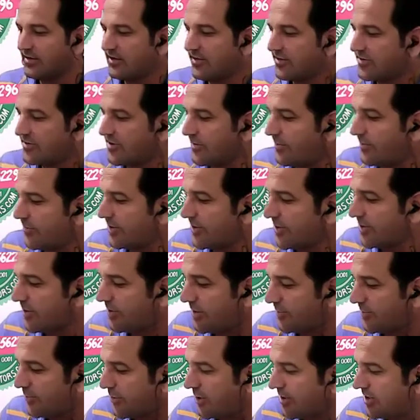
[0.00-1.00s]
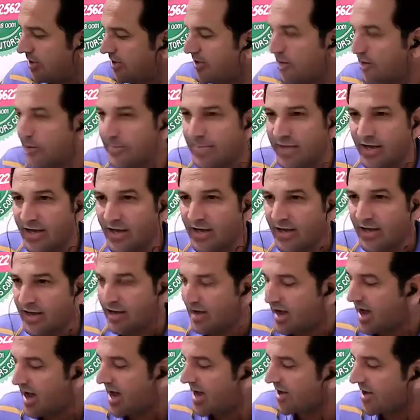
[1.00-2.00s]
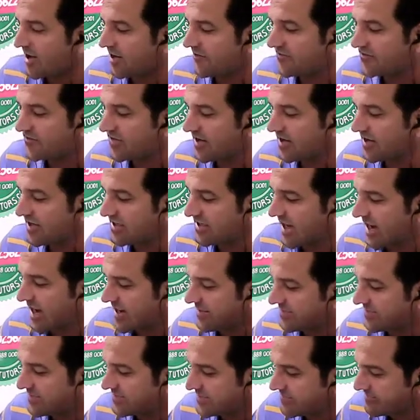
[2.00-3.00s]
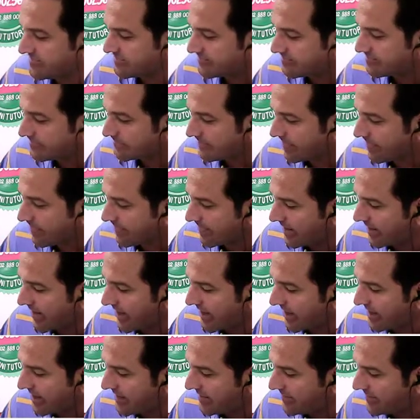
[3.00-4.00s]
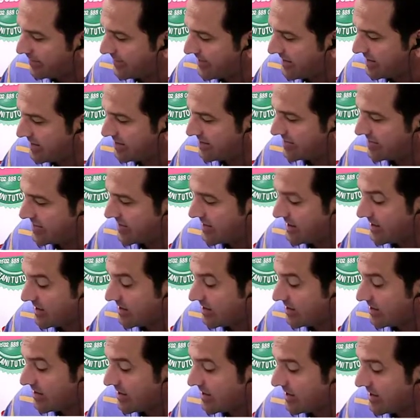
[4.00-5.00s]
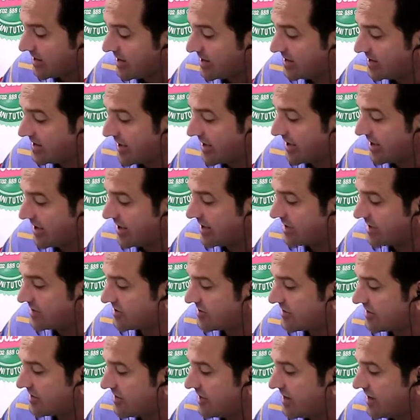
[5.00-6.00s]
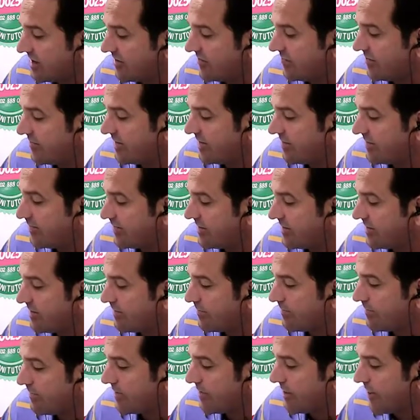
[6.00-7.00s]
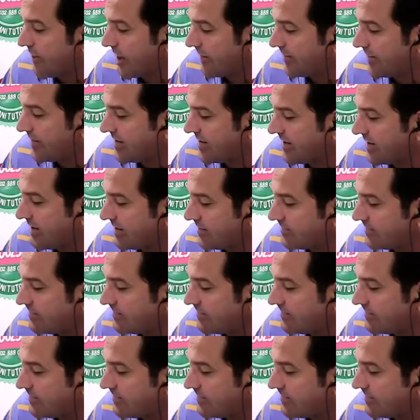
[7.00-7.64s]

So a polynomial are of three types: A, B, C. Either it will be monomial,